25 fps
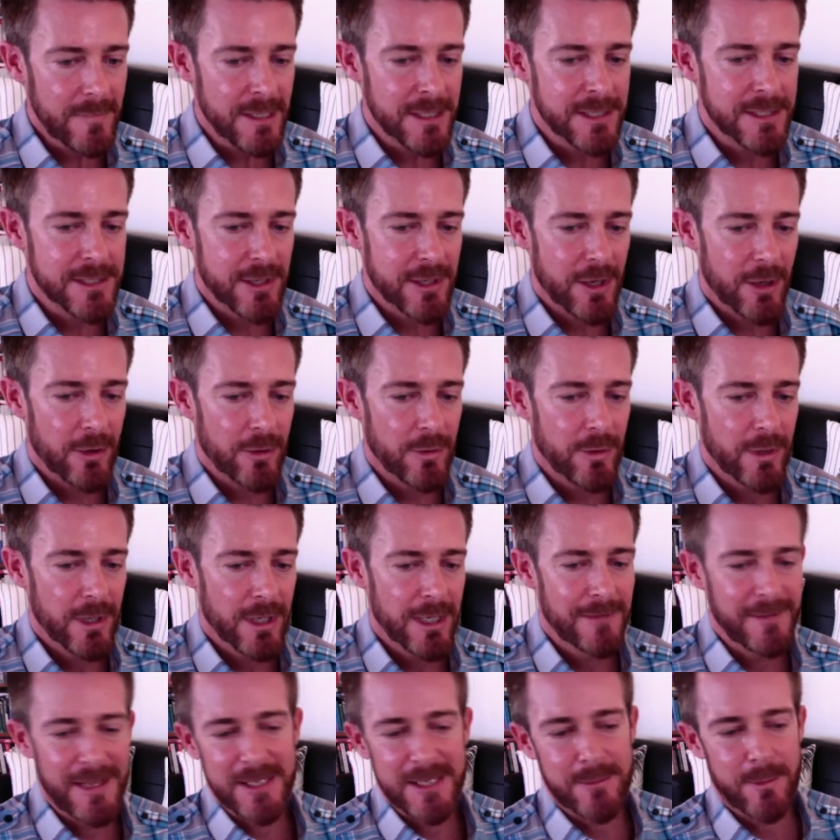So
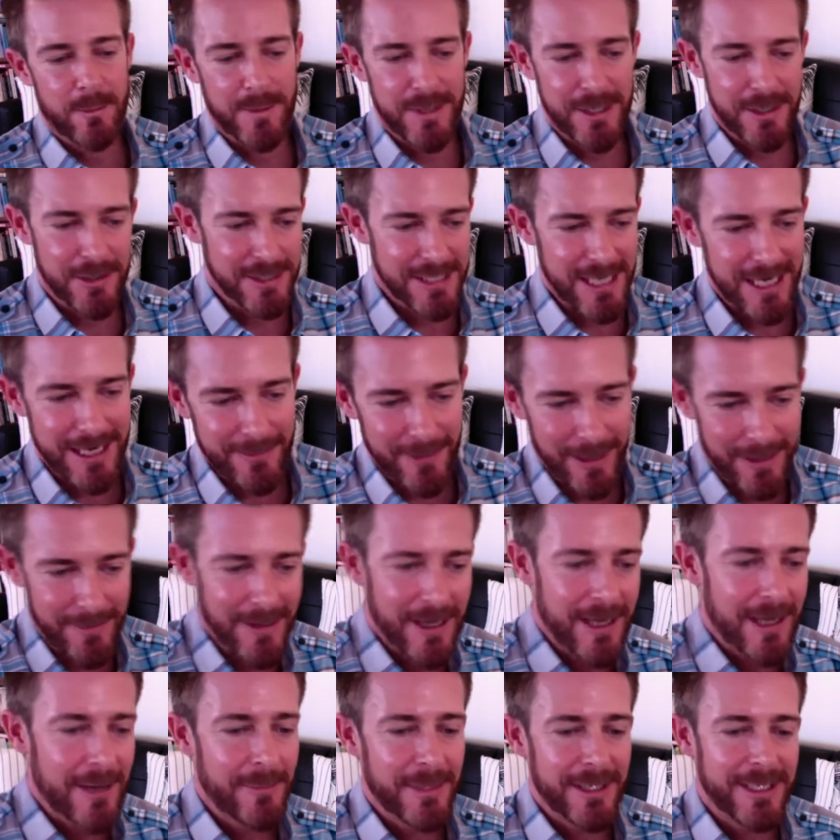that's what we use. Anyway,
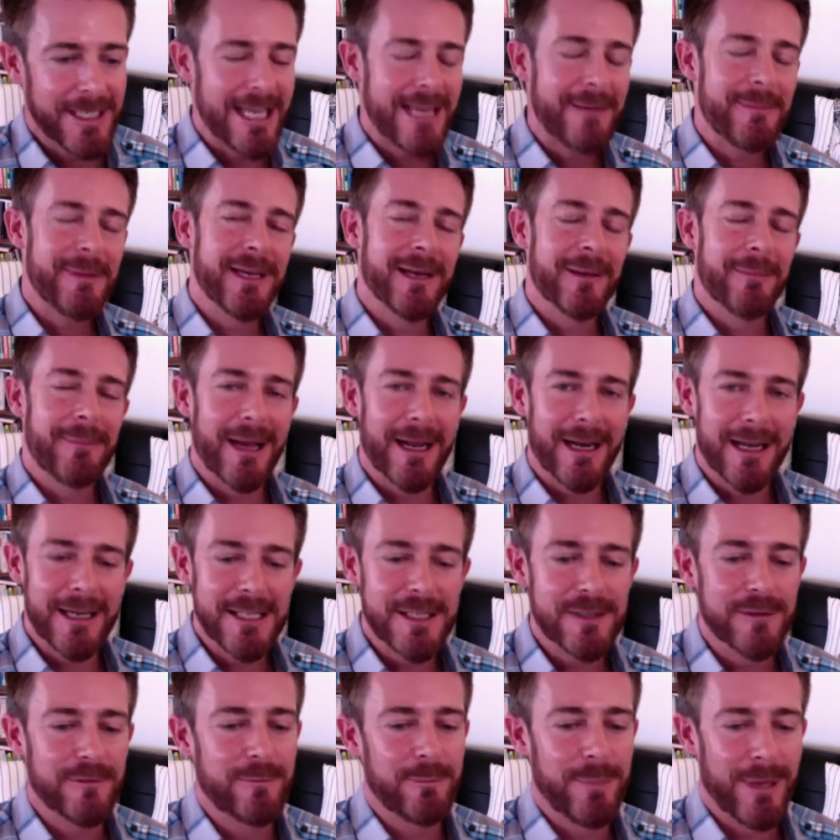but keeping a
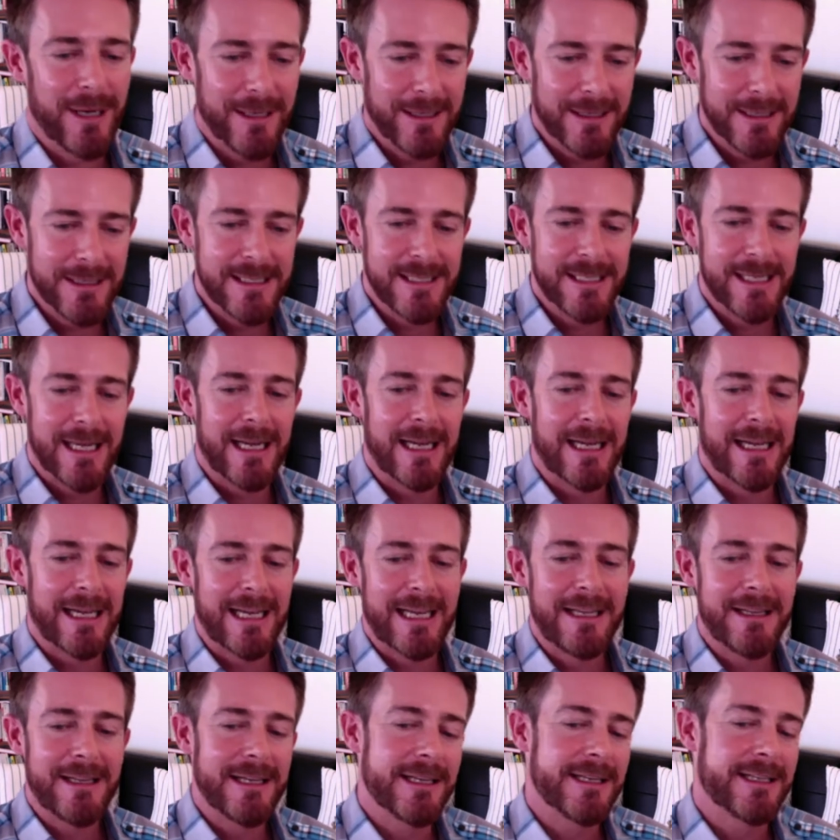balance of bugs
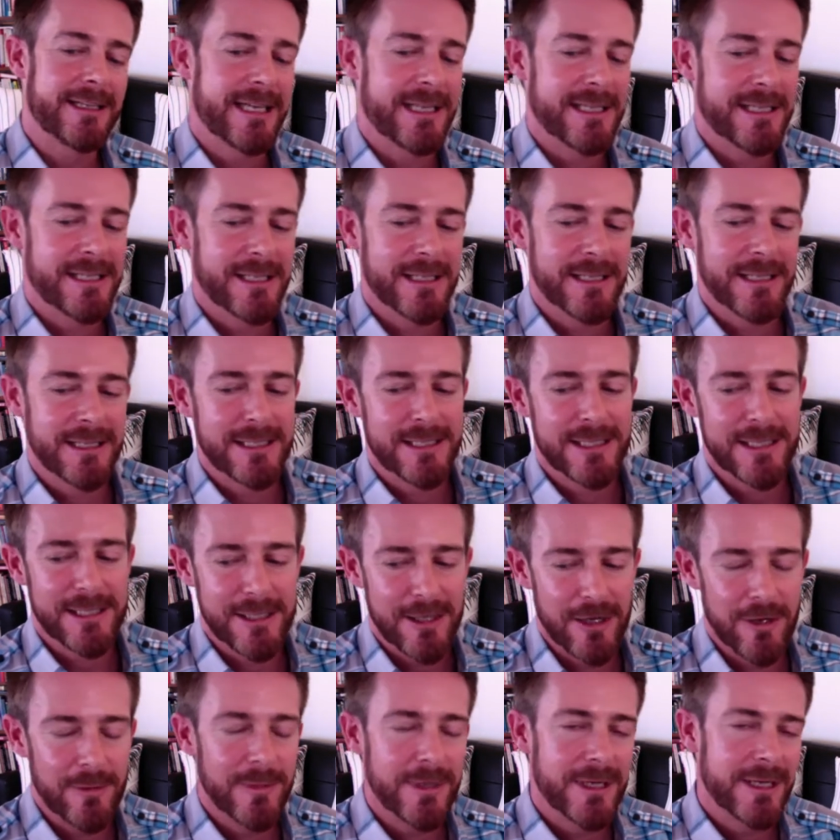in the intestine is
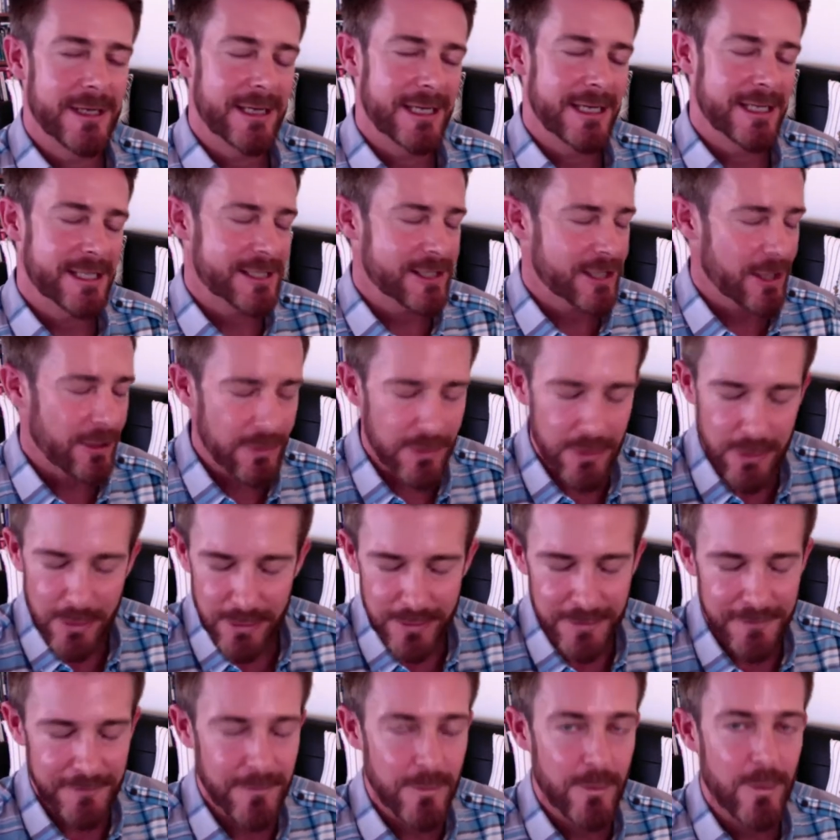so
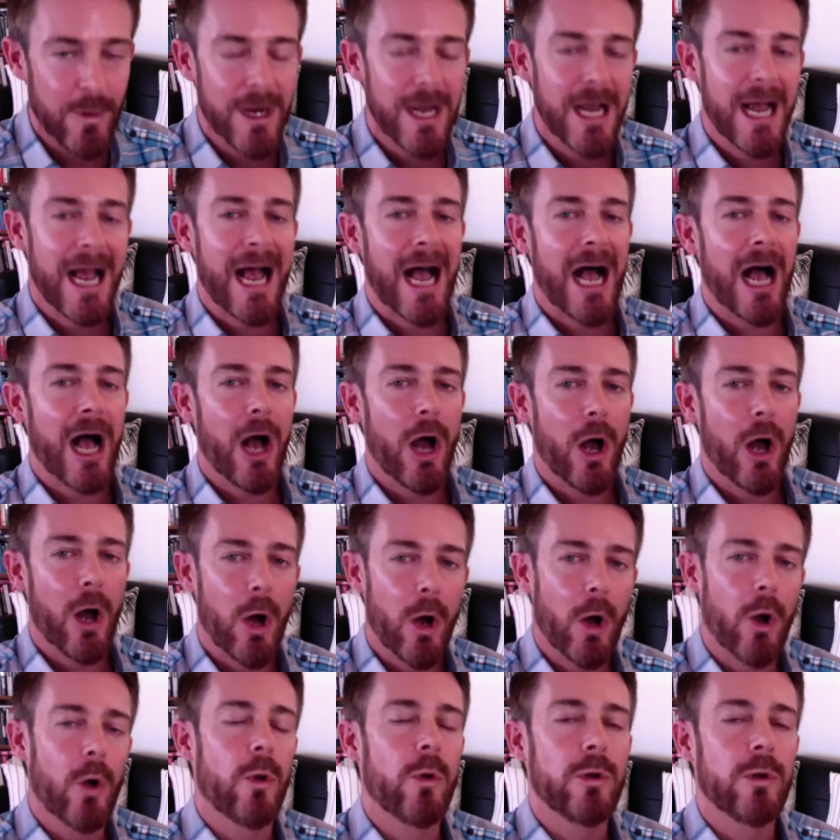good for a
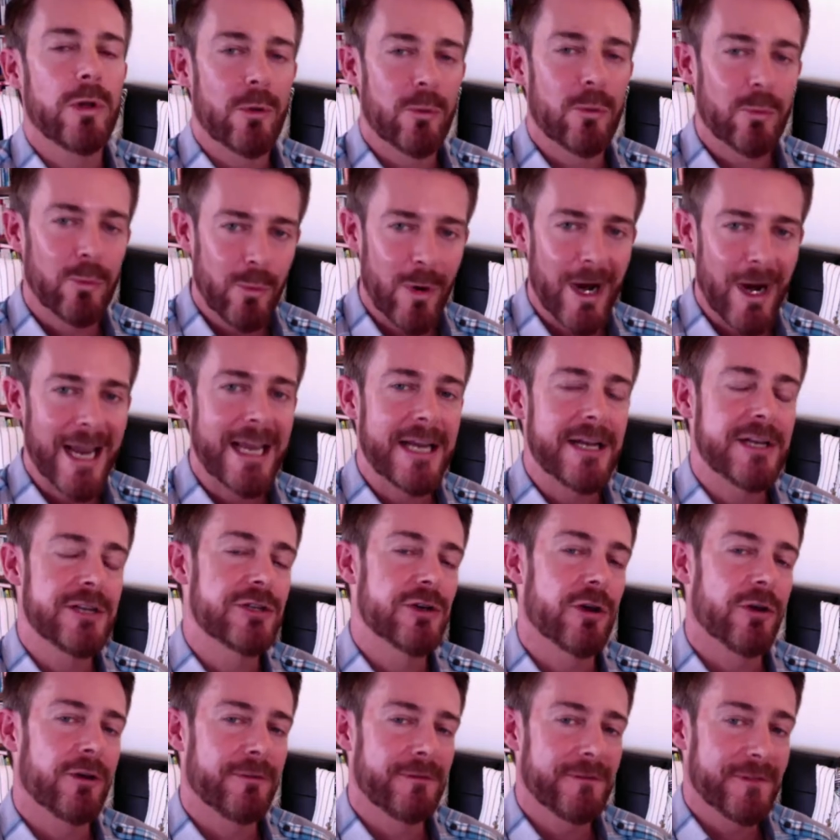whole
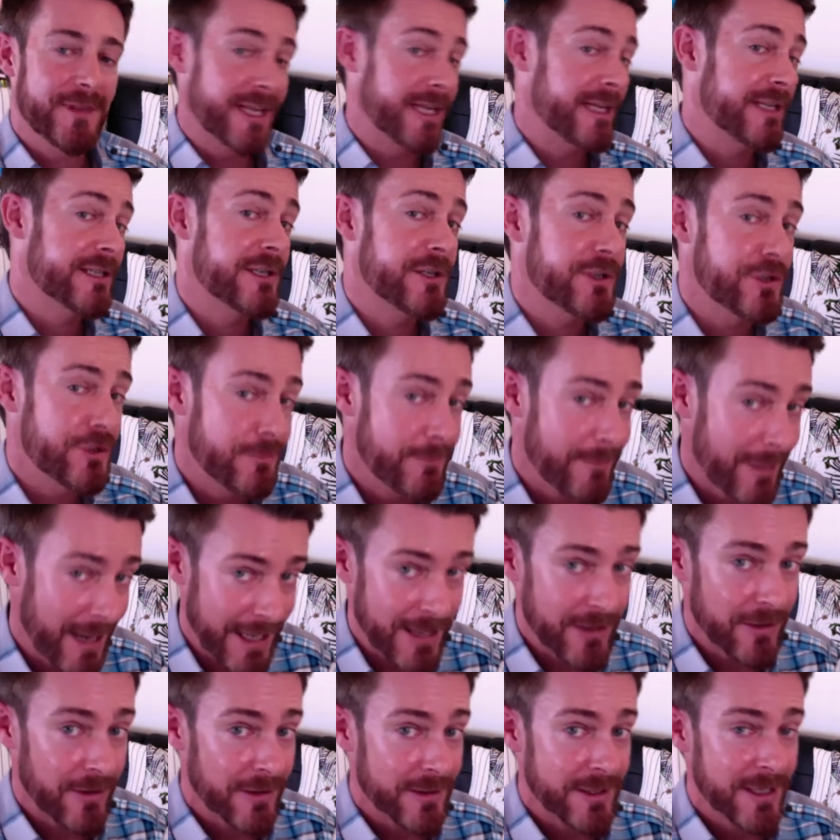range of things that you
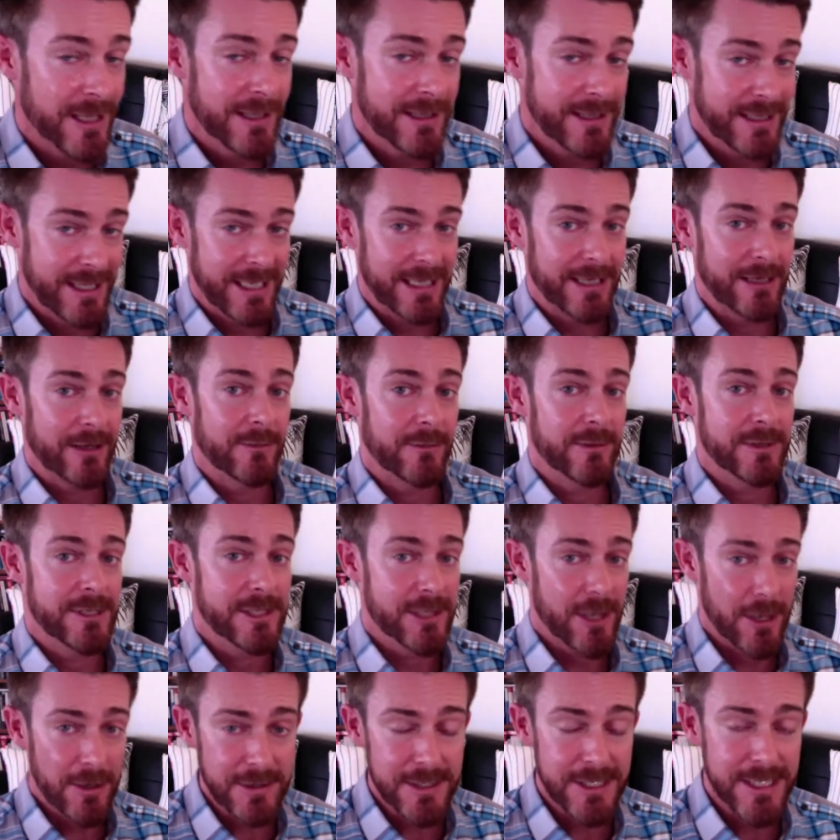may not think are
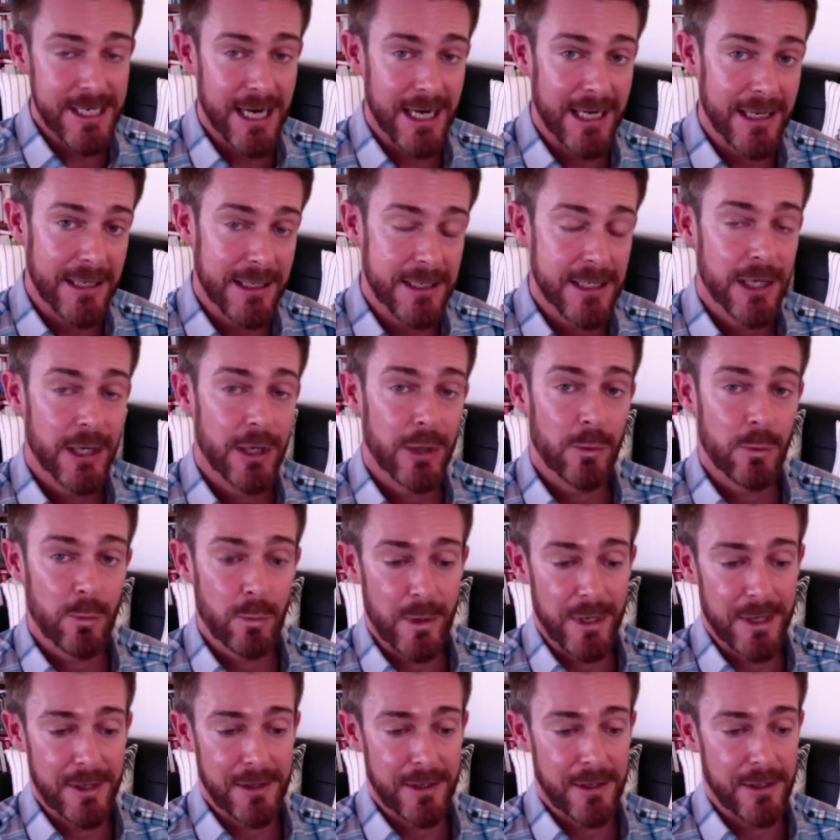associated
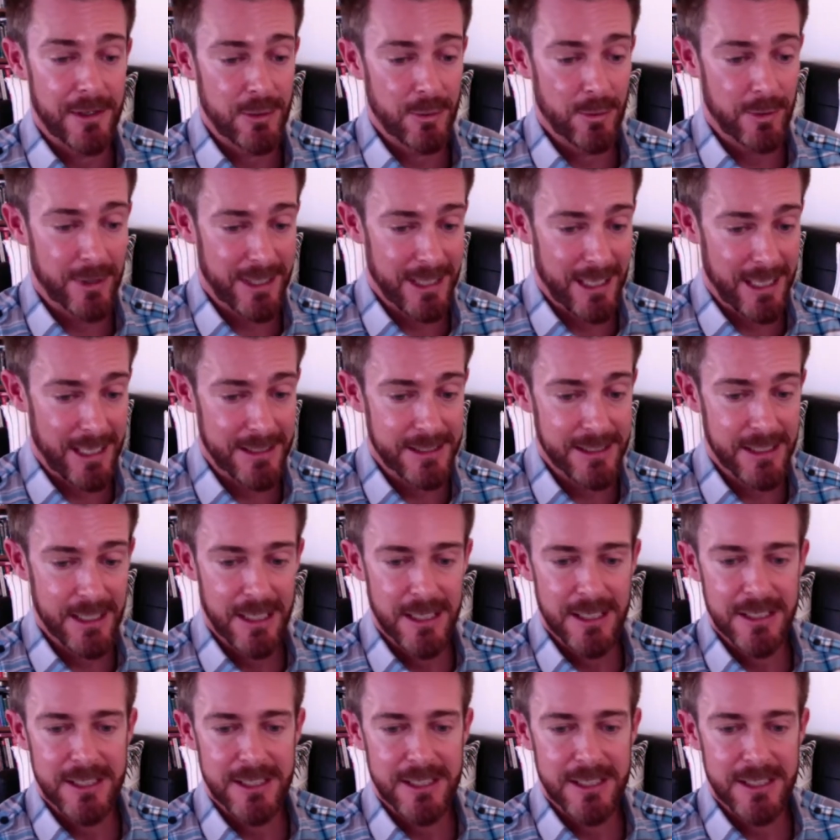with your gut.